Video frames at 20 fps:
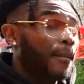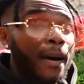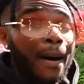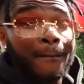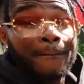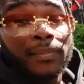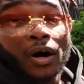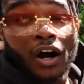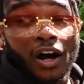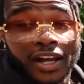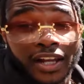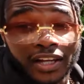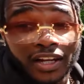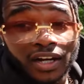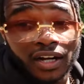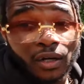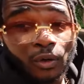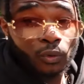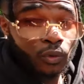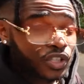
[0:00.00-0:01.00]
my boy
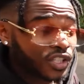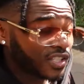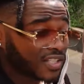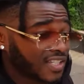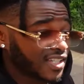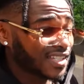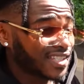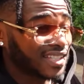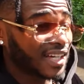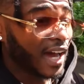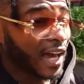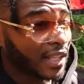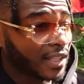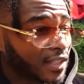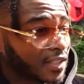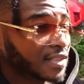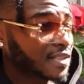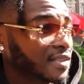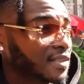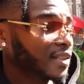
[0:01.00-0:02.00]
here, which is a
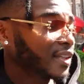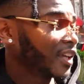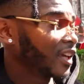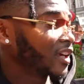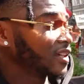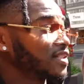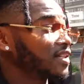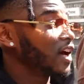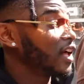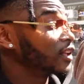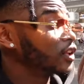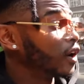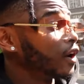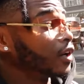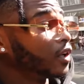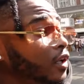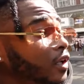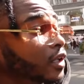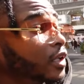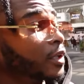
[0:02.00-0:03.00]
stylist. In case y'all
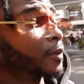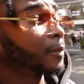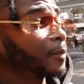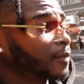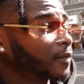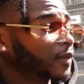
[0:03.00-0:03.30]
don't know him.